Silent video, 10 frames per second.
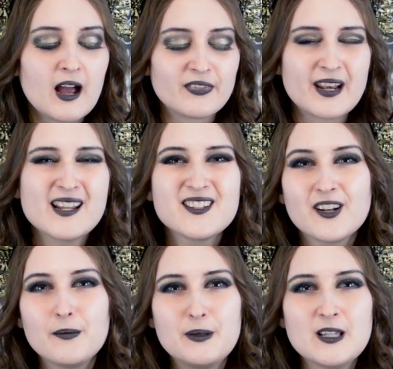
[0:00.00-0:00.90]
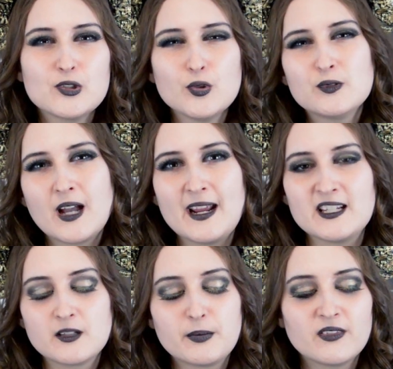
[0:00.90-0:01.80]
that ended up being too
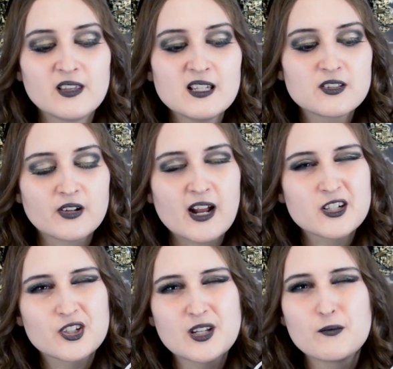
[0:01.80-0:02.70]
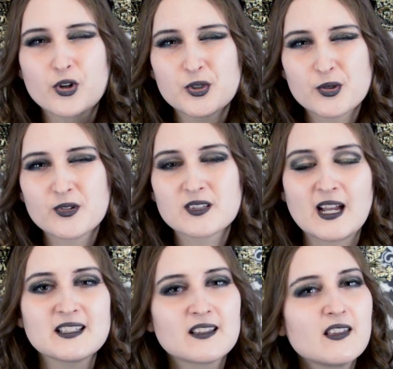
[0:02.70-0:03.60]
tight, but these are actually more true to
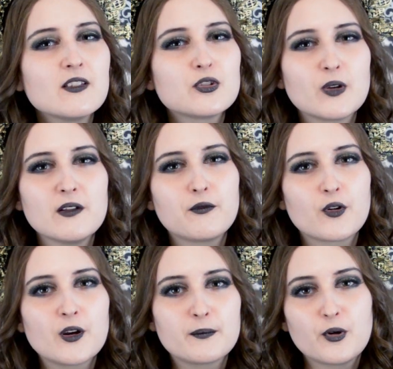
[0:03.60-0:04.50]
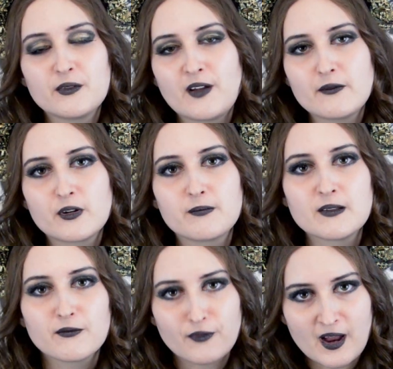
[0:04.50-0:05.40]
size. I think the 24.5 would have been
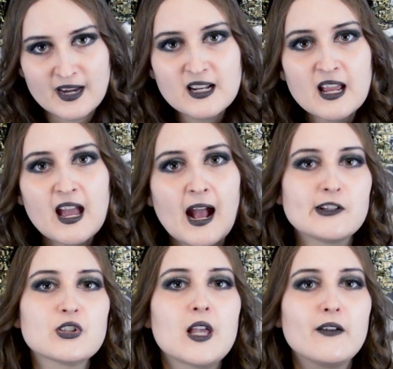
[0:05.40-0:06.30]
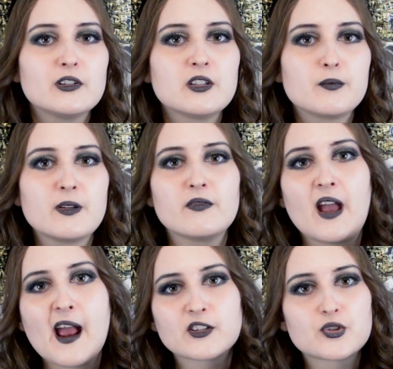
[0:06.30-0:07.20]
fine. I just have a little bit of
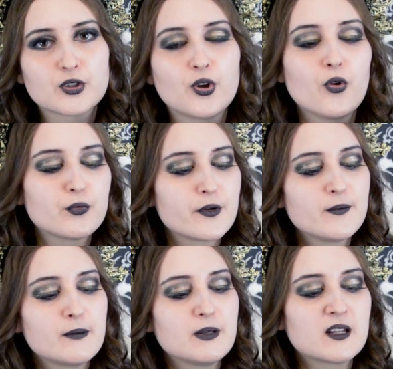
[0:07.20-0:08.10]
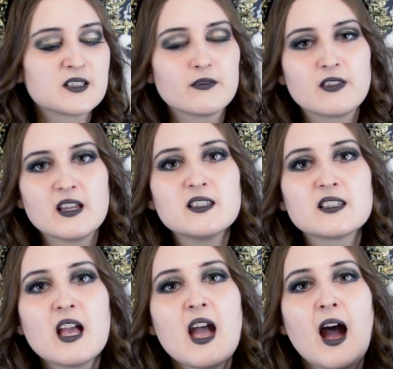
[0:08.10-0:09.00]
extra toe room, and because of this,
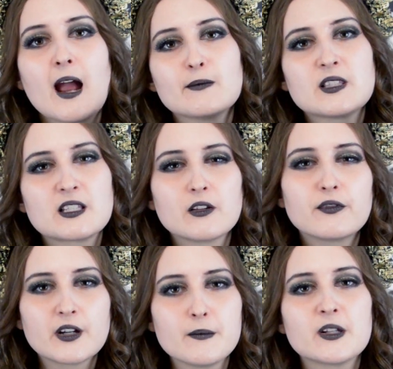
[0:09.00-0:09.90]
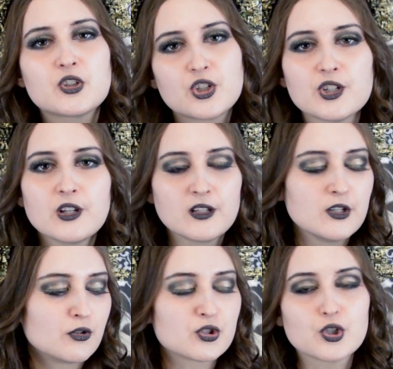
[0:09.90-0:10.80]
I'm still very much you
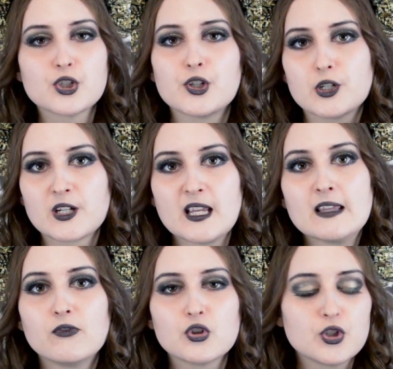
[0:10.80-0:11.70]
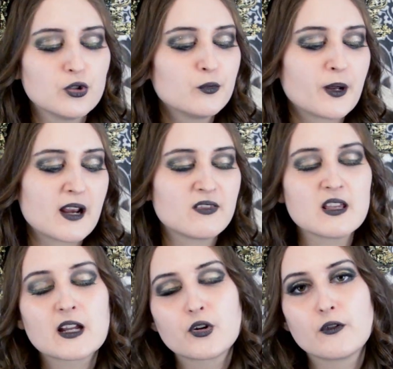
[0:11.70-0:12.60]
know, secured in the shoe, but I think
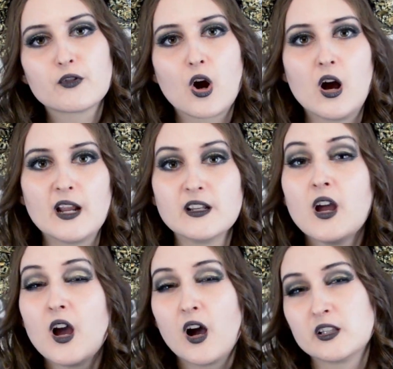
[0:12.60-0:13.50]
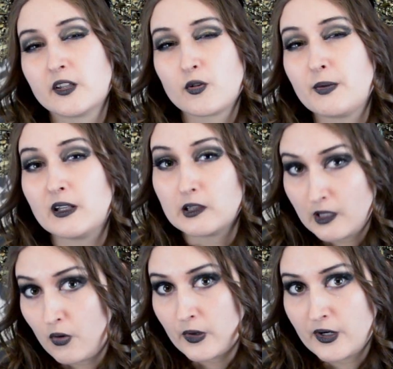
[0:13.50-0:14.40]
it could have gone a little bit
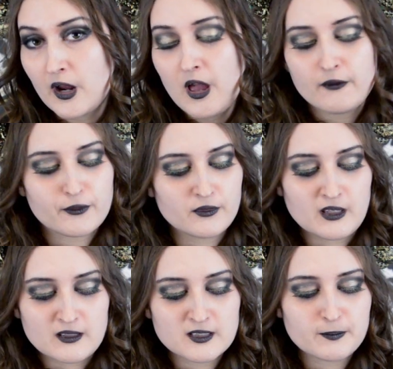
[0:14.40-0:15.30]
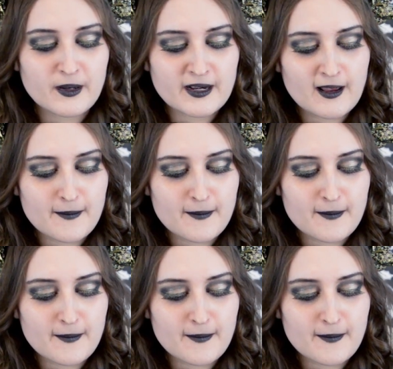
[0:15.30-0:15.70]
lower for these. But